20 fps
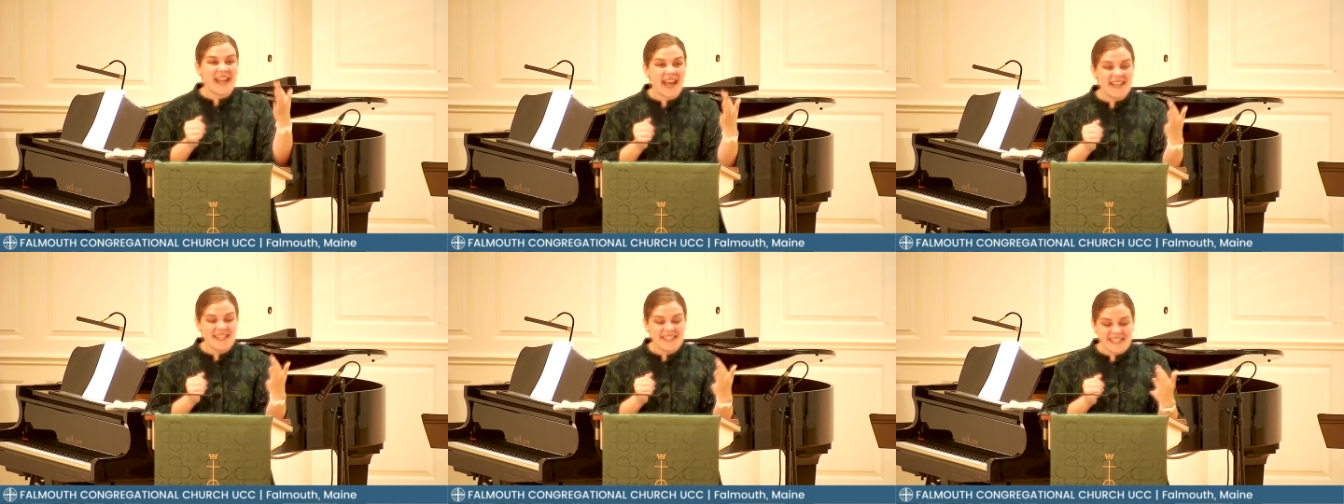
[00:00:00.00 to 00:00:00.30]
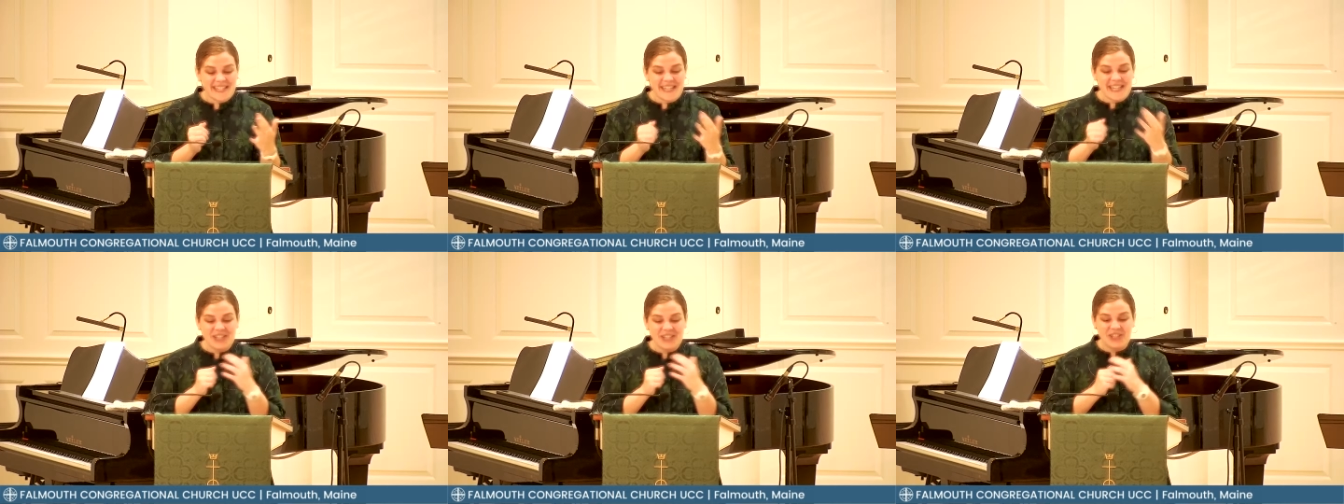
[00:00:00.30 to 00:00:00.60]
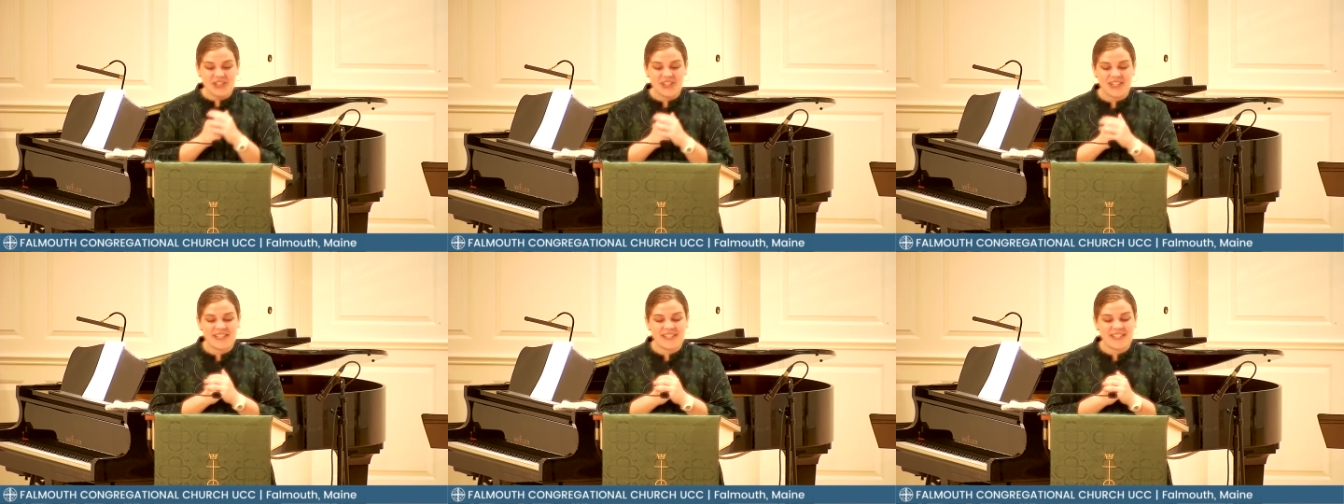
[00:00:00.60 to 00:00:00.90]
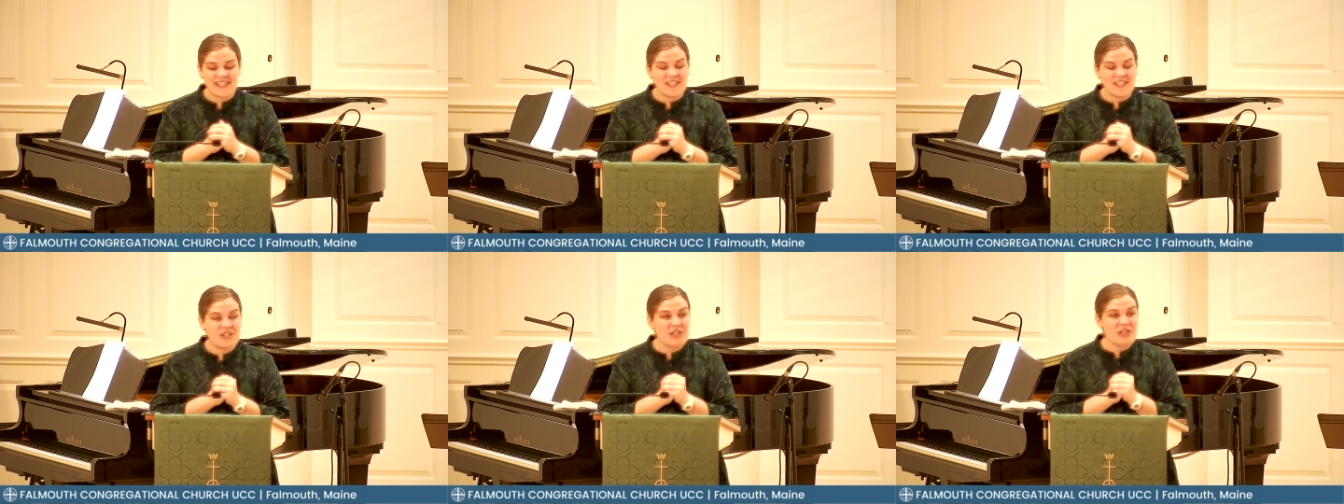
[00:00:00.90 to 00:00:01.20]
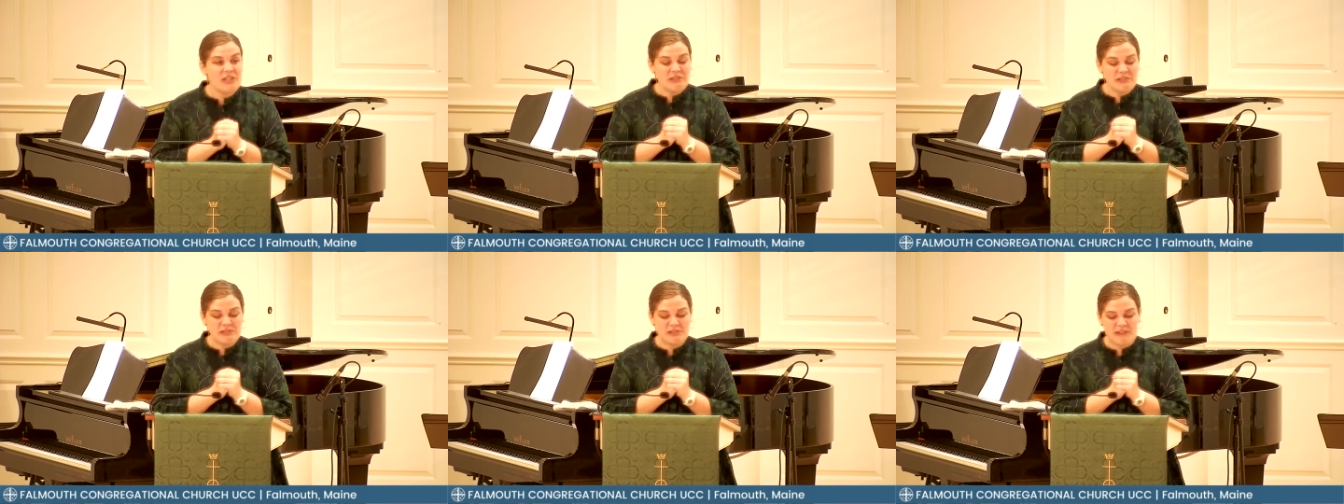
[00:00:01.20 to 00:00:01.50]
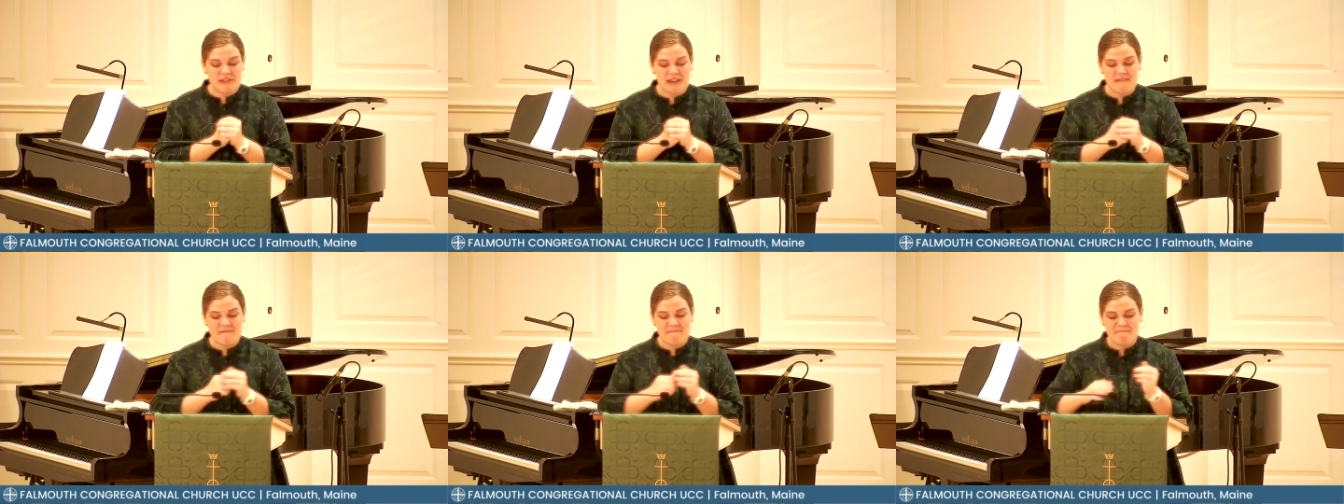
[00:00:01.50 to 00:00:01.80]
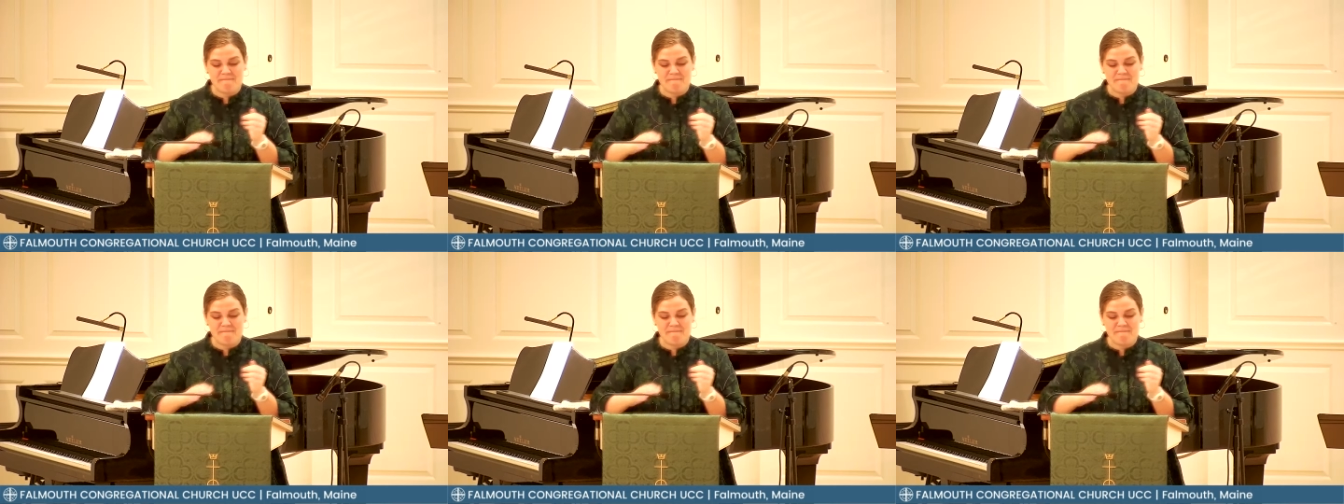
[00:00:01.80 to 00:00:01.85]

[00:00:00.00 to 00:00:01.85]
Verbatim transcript: and teaches the children.